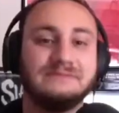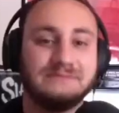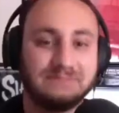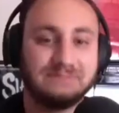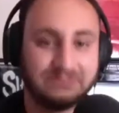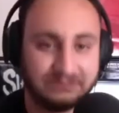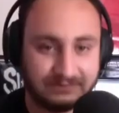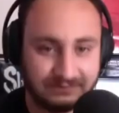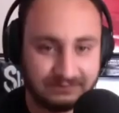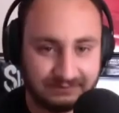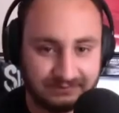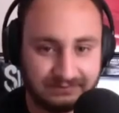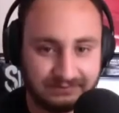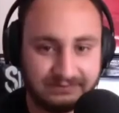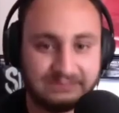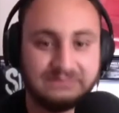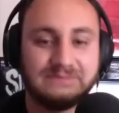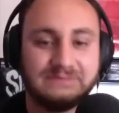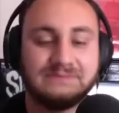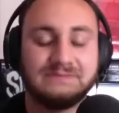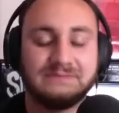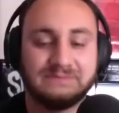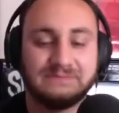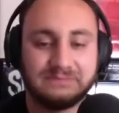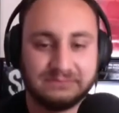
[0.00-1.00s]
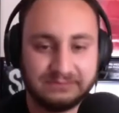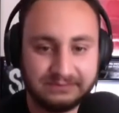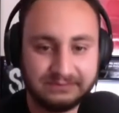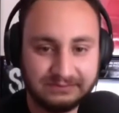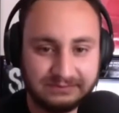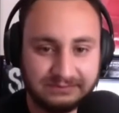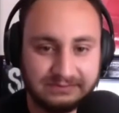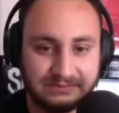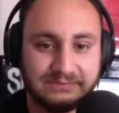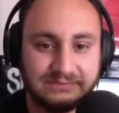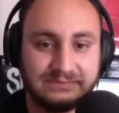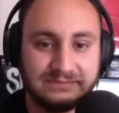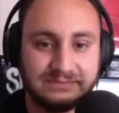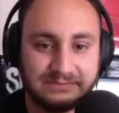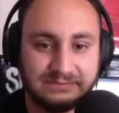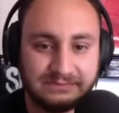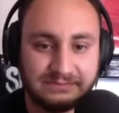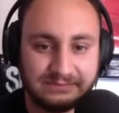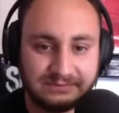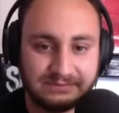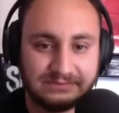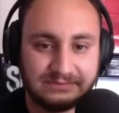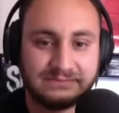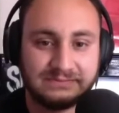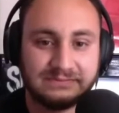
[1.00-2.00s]
I think that it's a fine
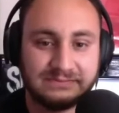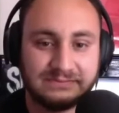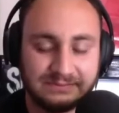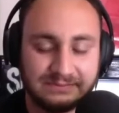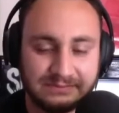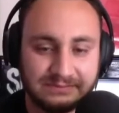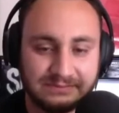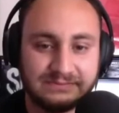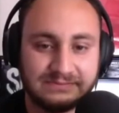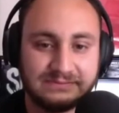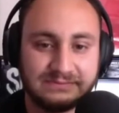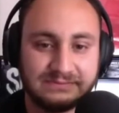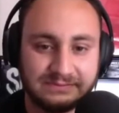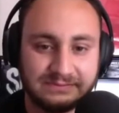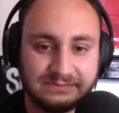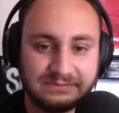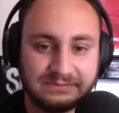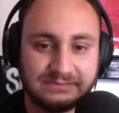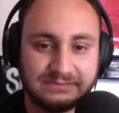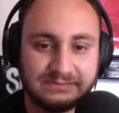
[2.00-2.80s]
premise, it's just done